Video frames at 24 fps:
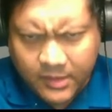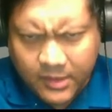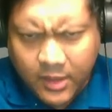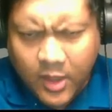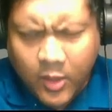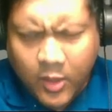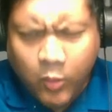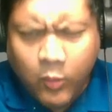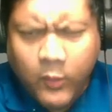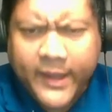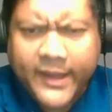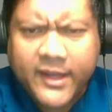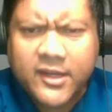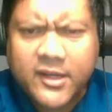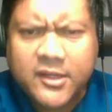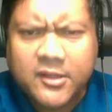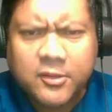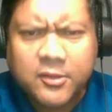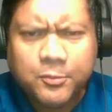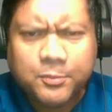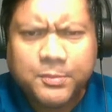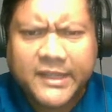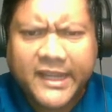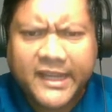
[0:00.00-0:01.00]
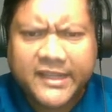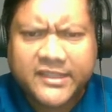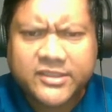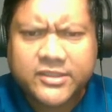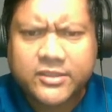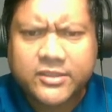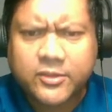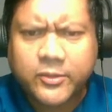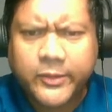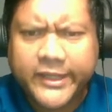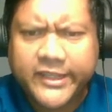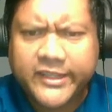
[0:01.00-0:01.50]
Where
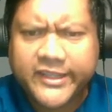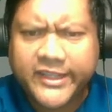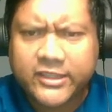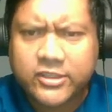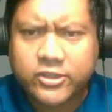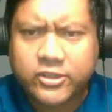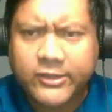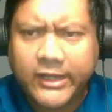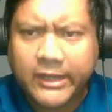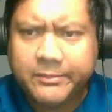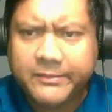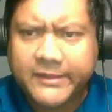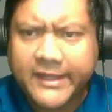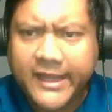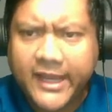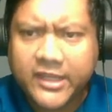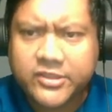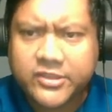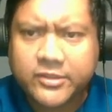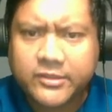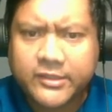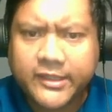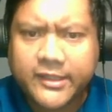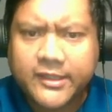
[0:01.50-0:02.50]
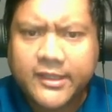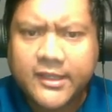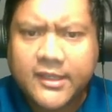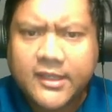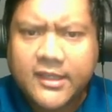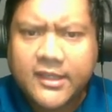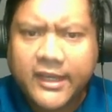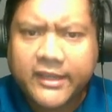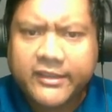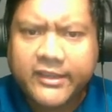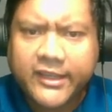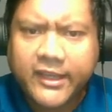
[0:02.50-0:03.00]
black's queen gets trapped, actually.
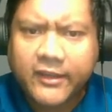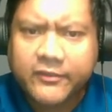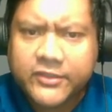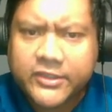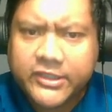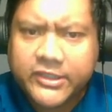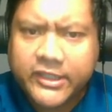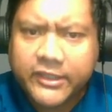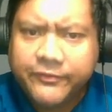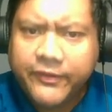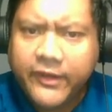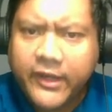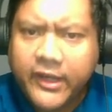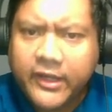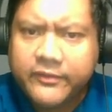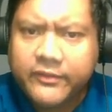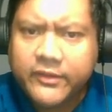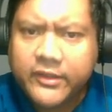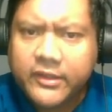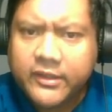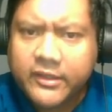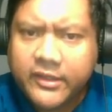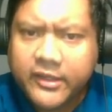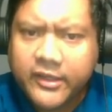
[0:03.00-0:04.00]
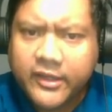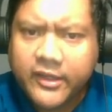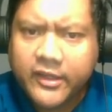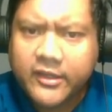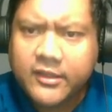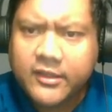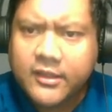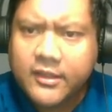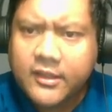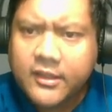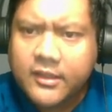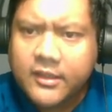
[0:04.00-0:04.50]
I think after d5,
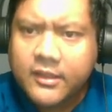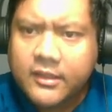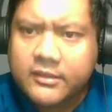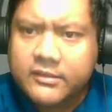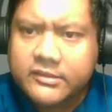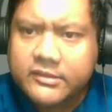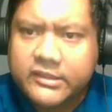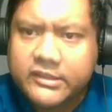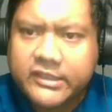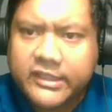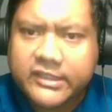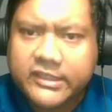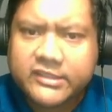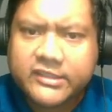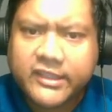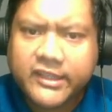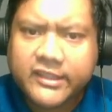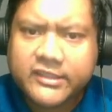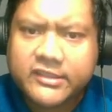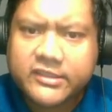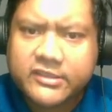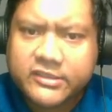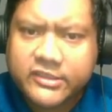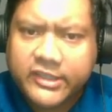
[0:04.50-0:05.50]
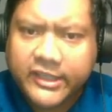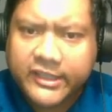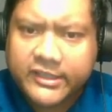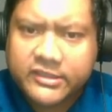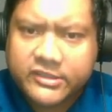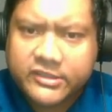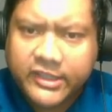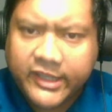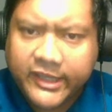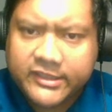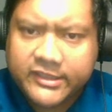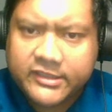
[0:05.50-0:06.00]
here, d6,
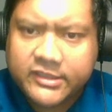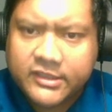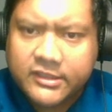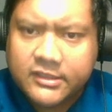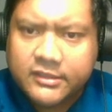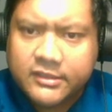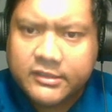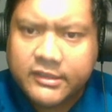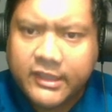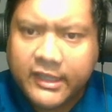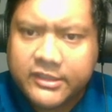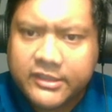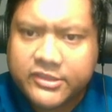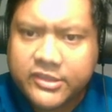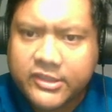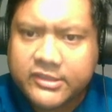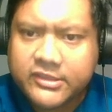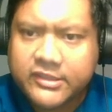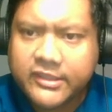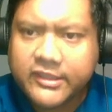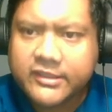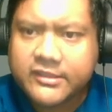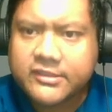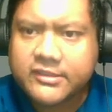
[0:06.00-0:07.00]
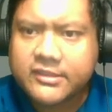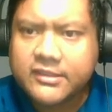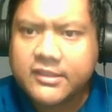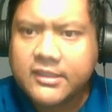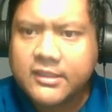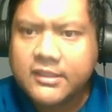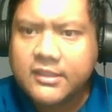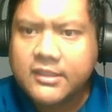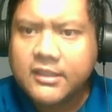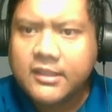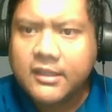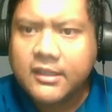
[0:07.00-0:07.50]
takes, knight g6.
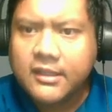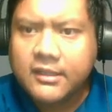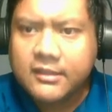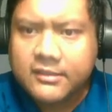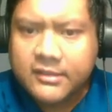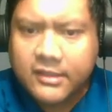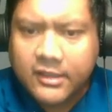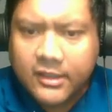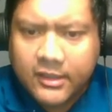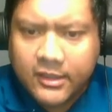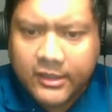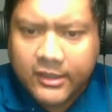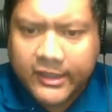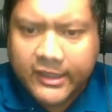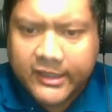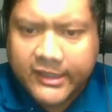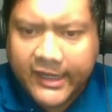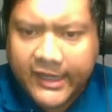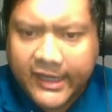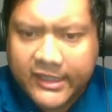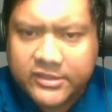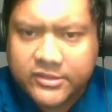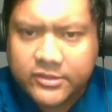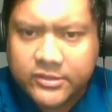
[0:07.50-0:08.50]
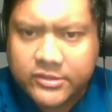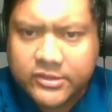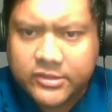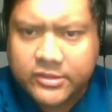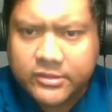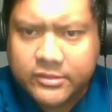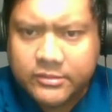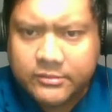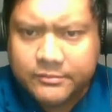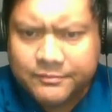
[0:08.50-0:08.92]
Alright, castles.